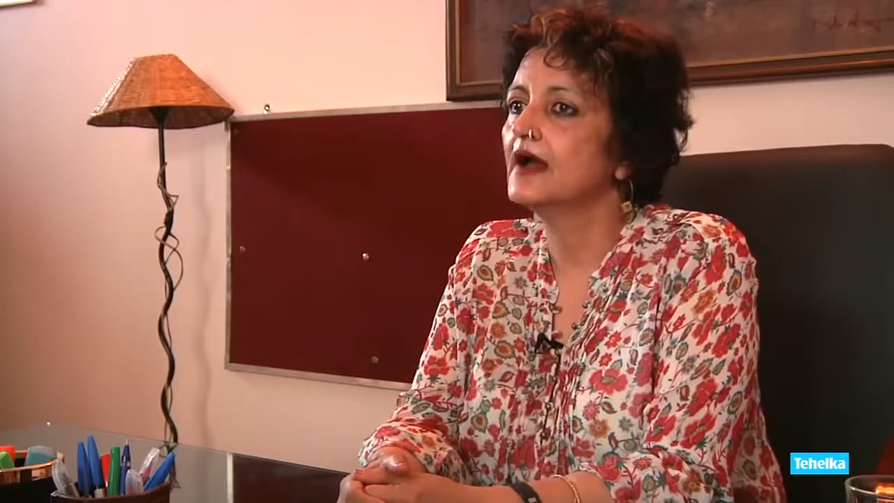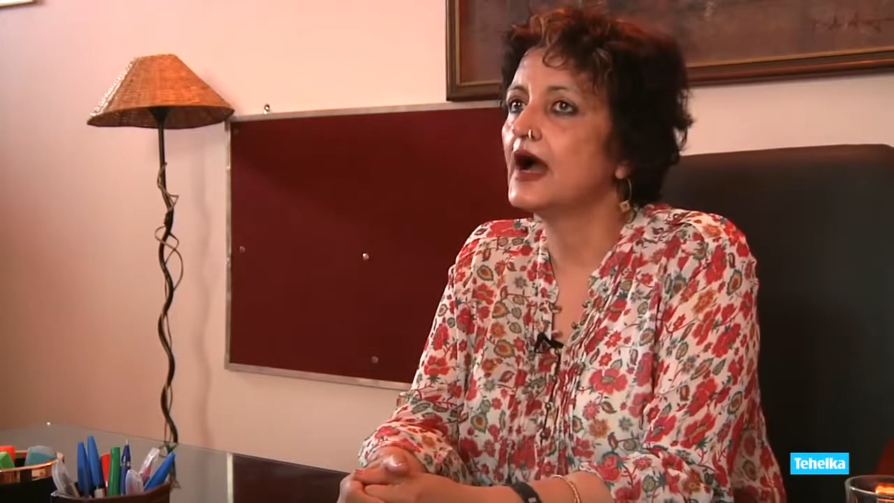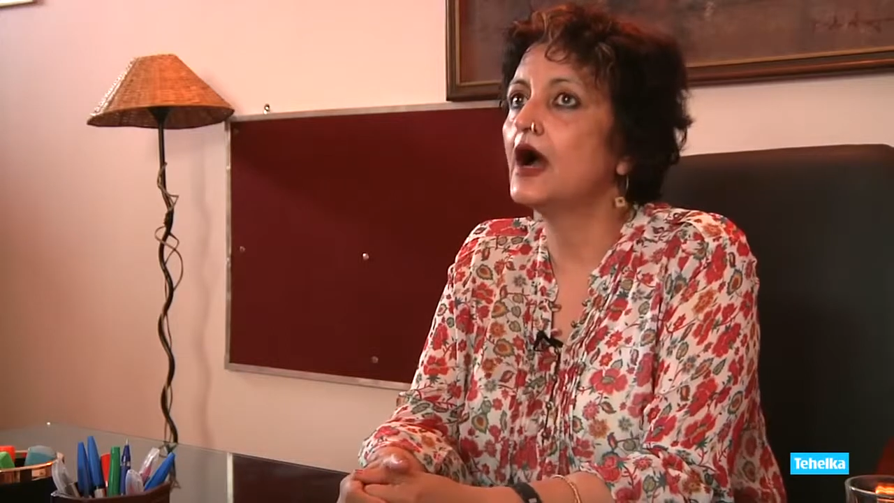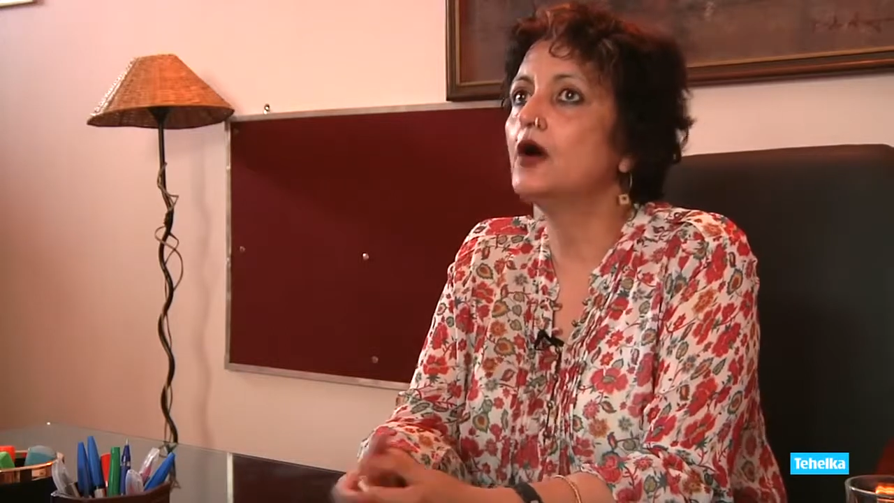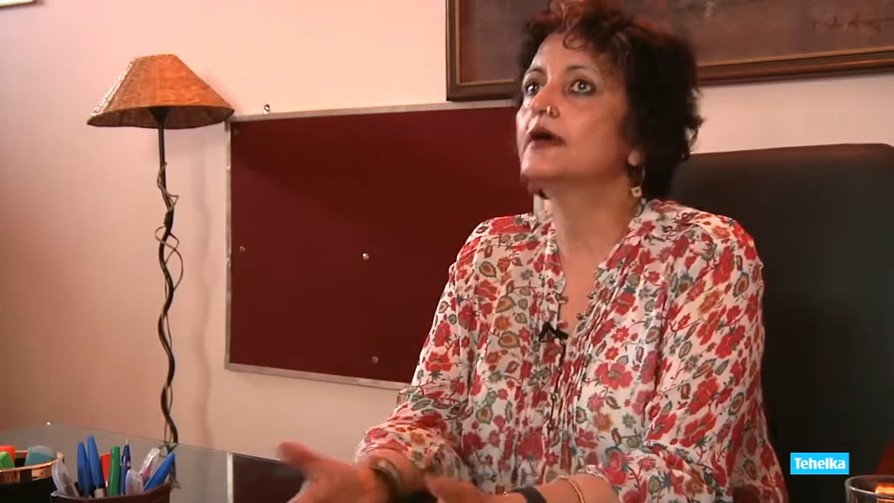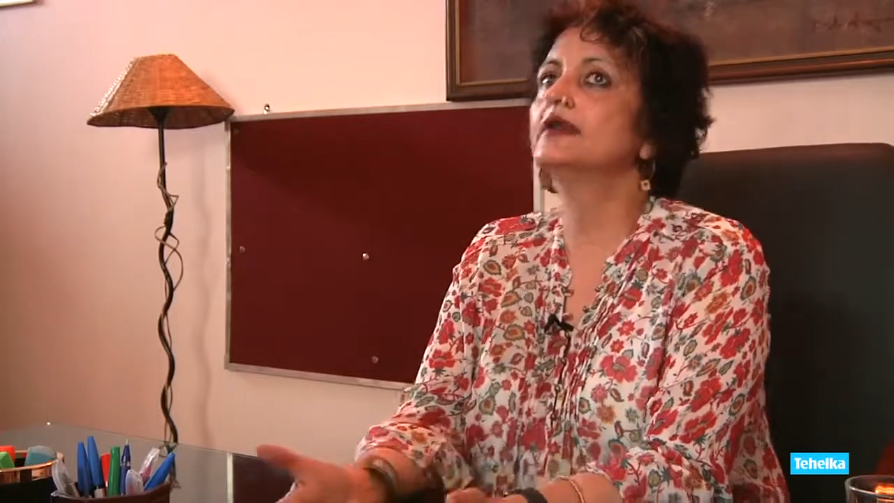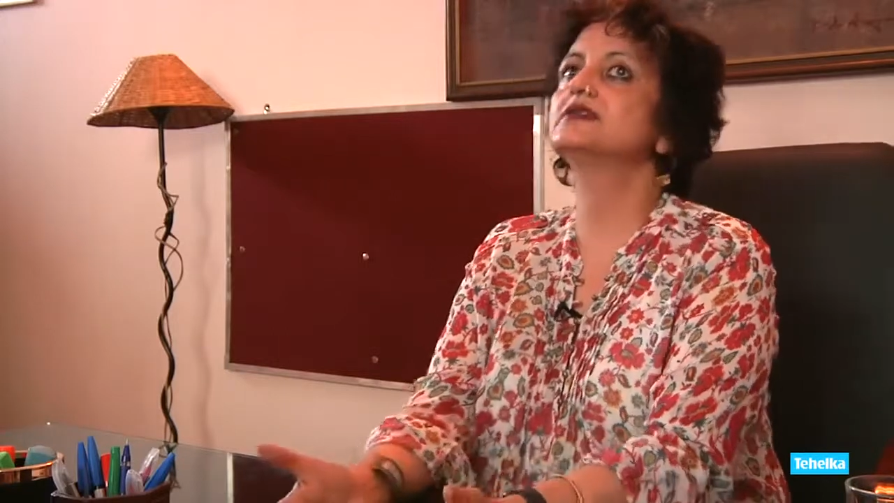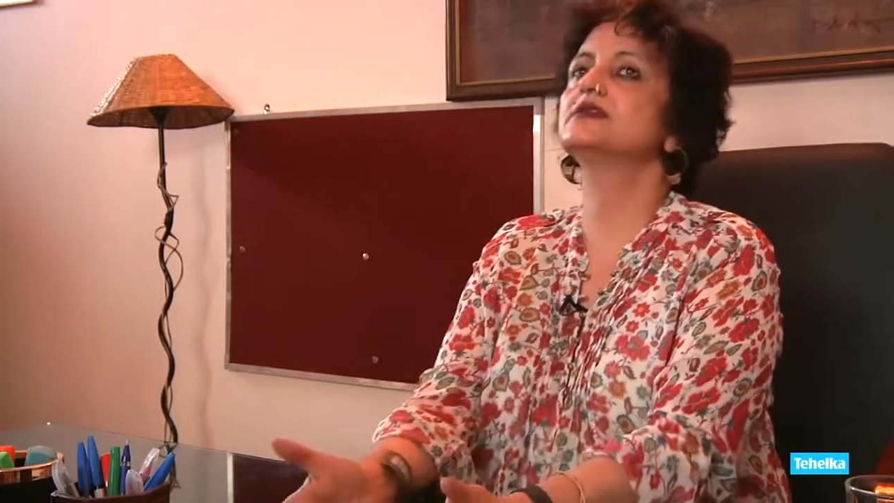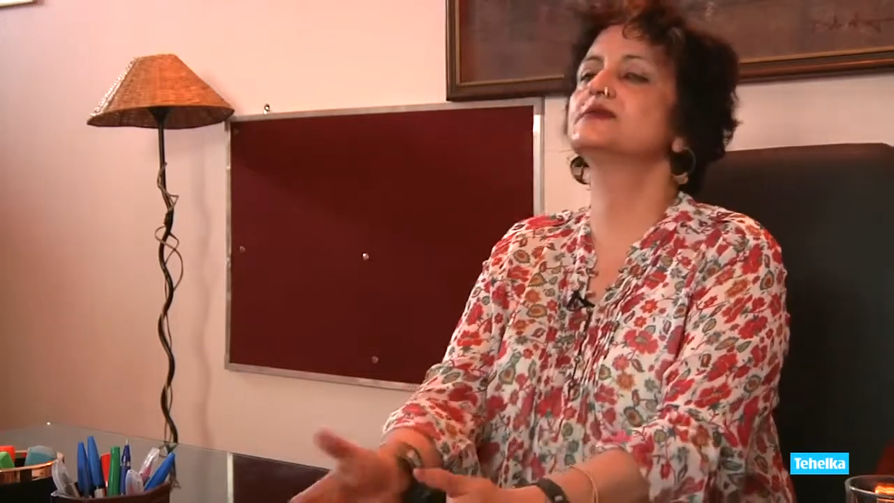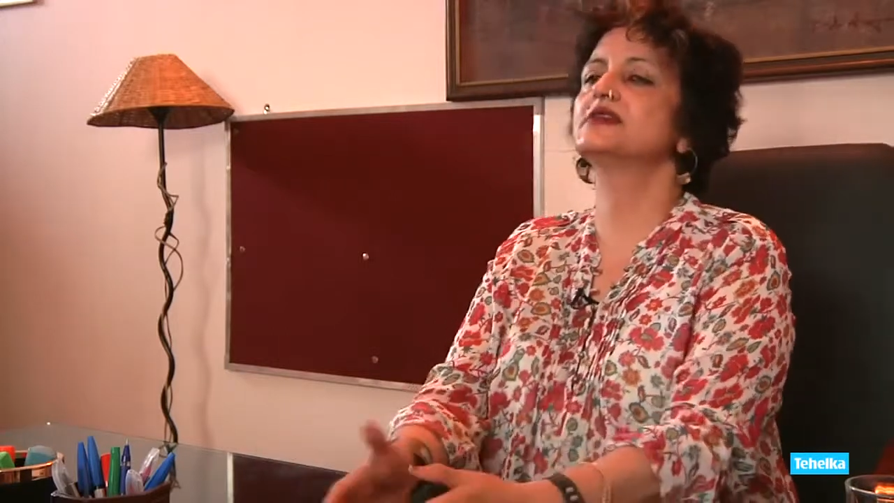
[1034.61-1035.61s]
How can
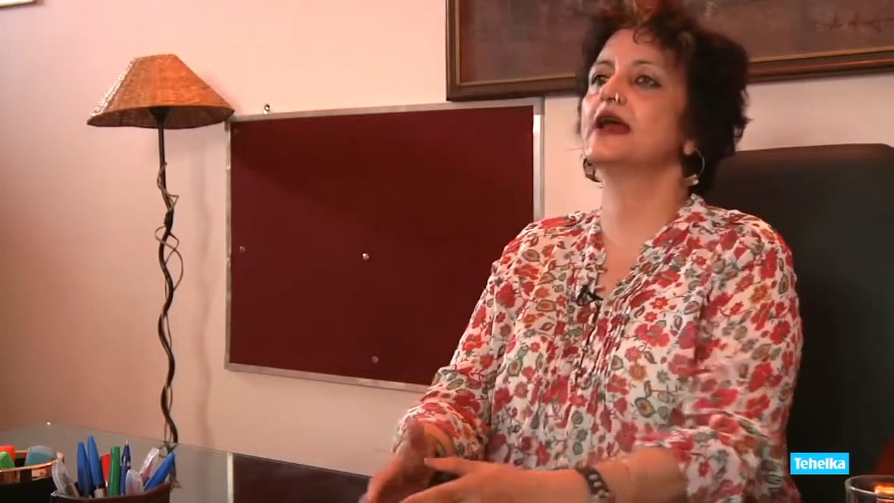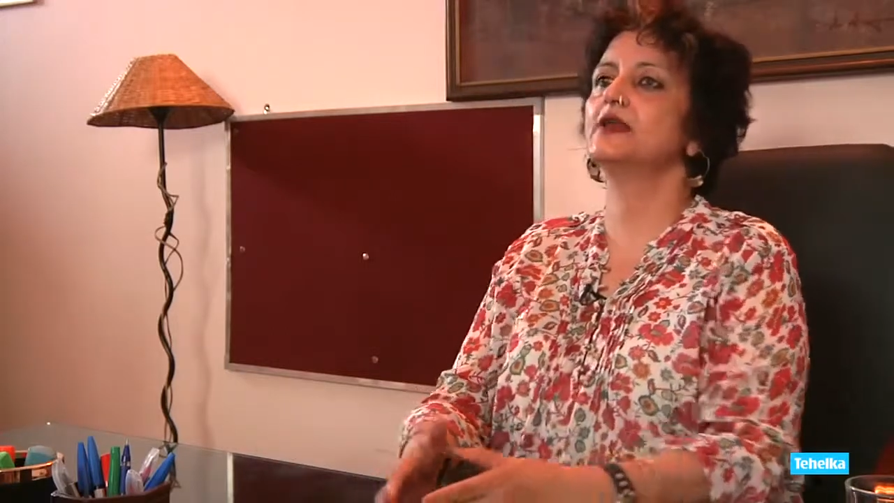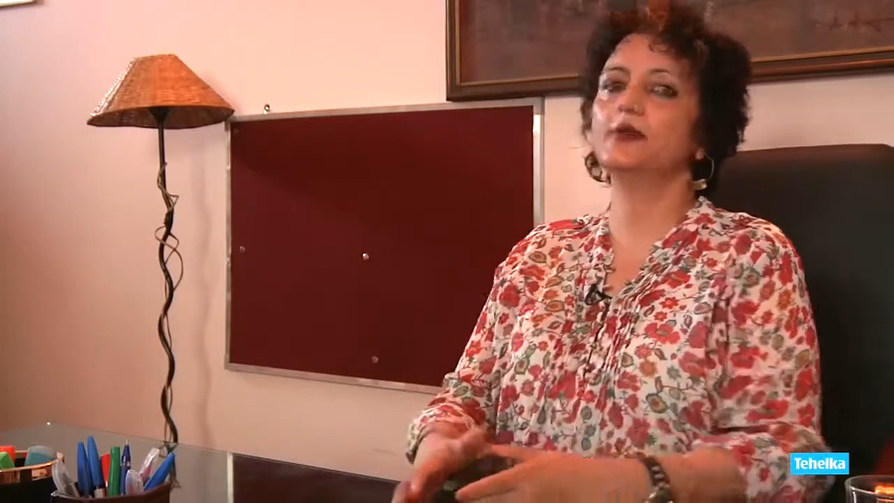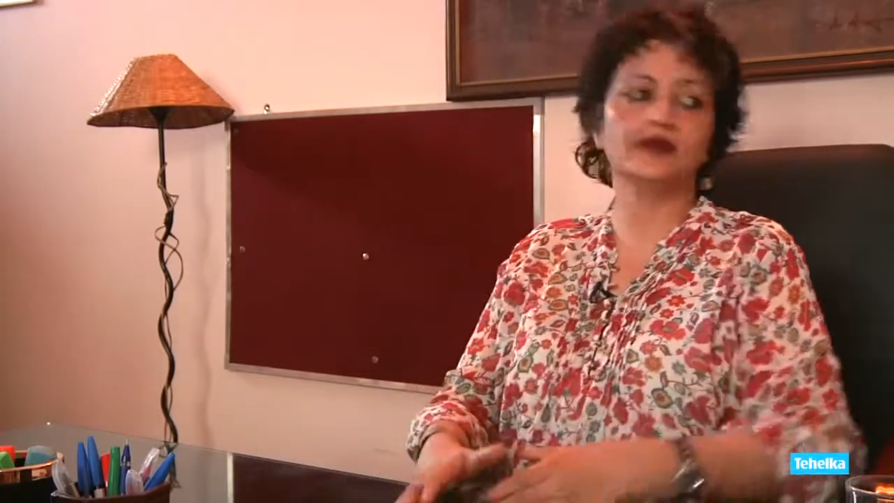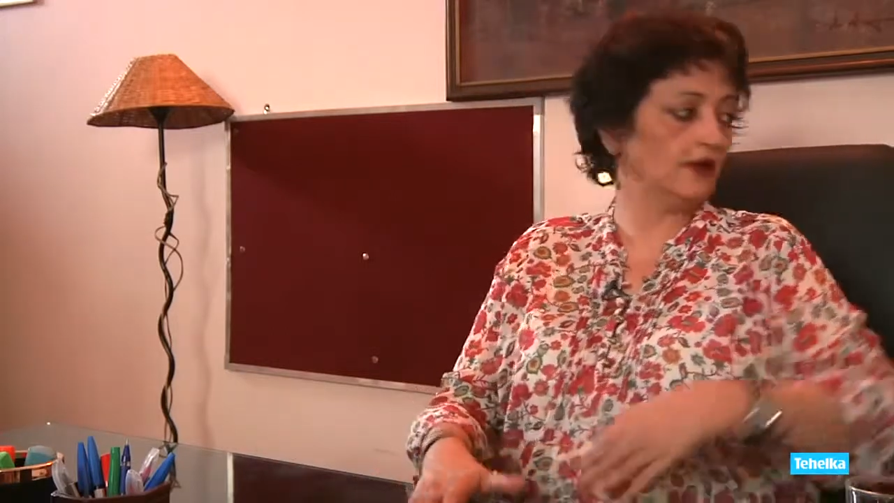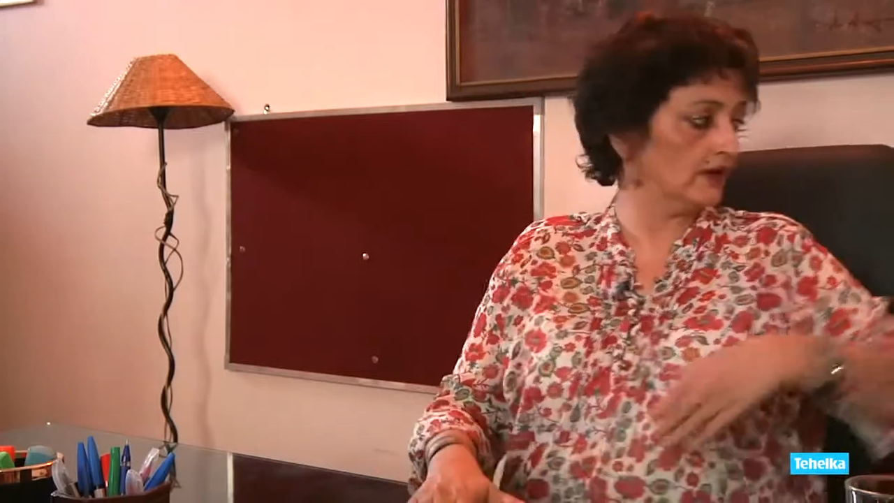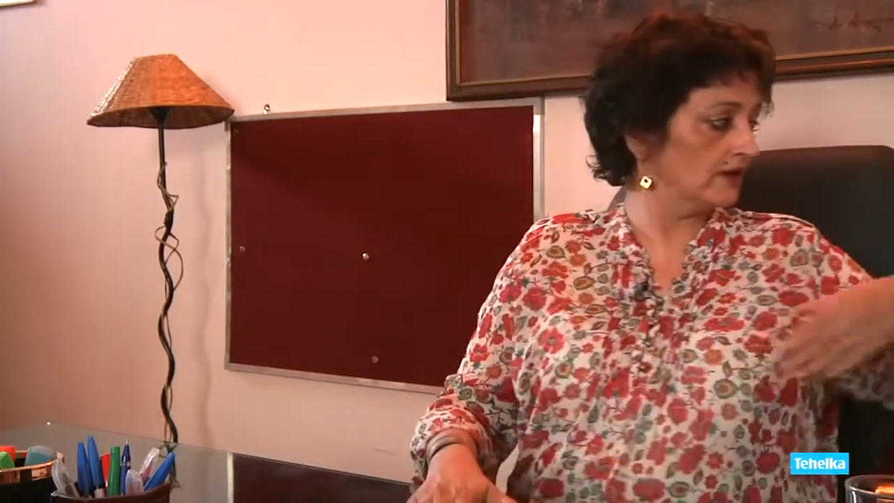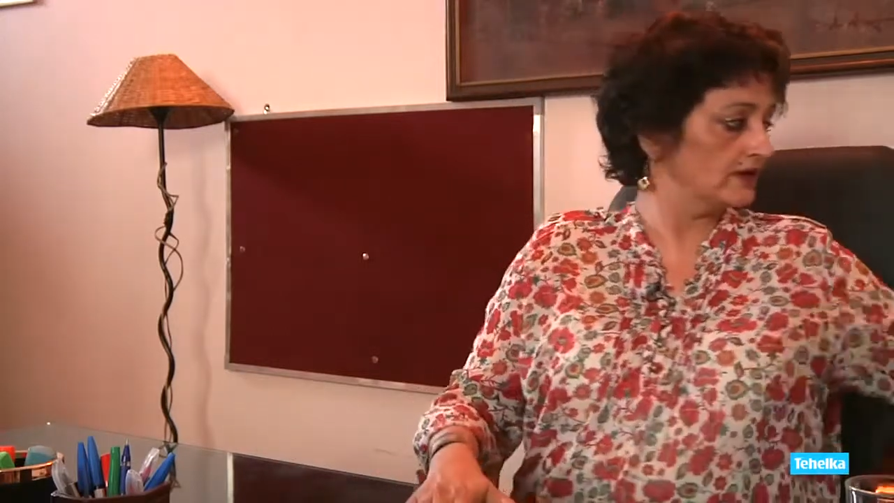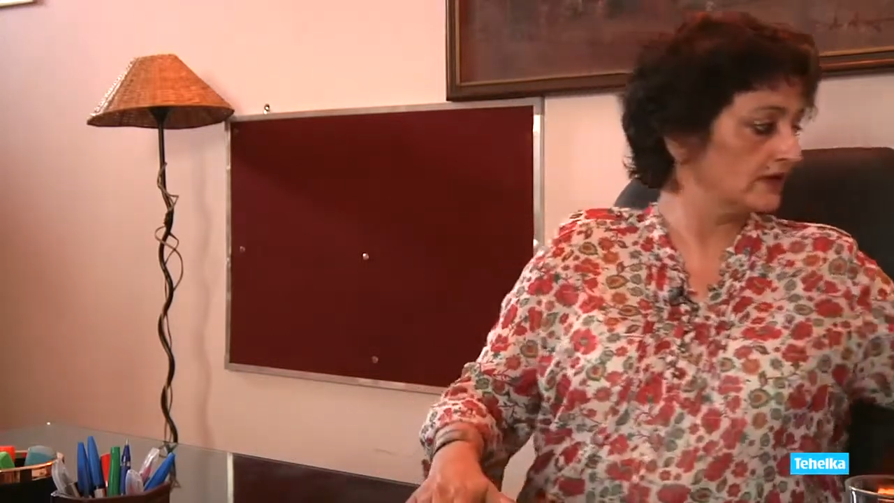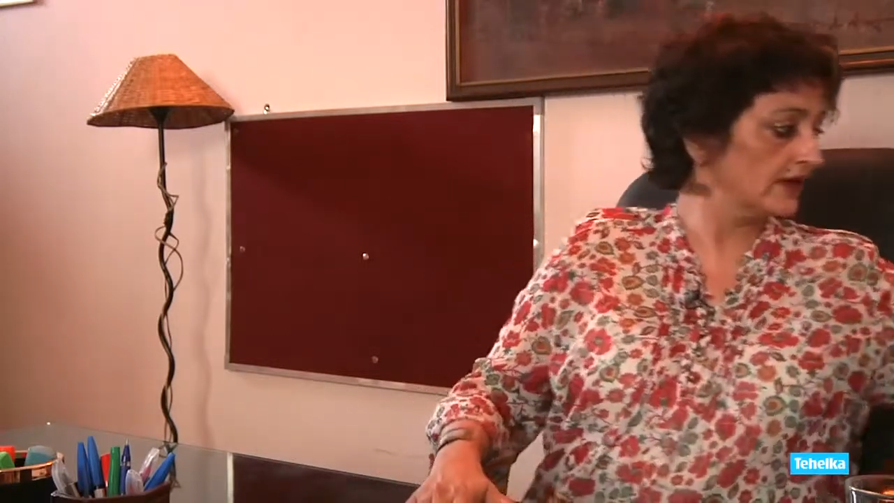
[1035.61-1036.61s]
it subside when
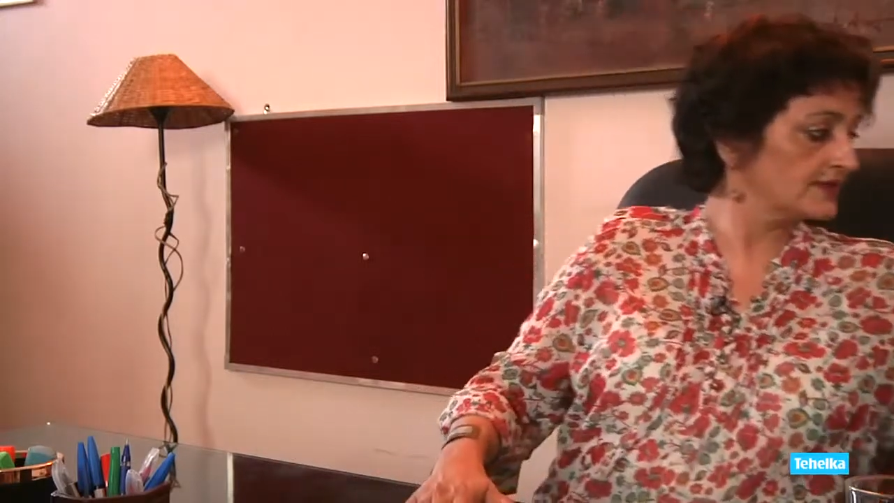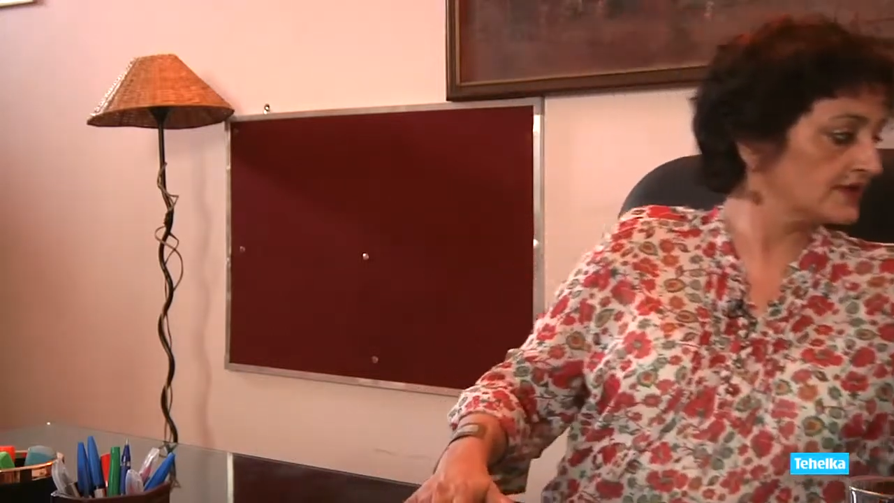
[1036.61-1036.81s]
I'm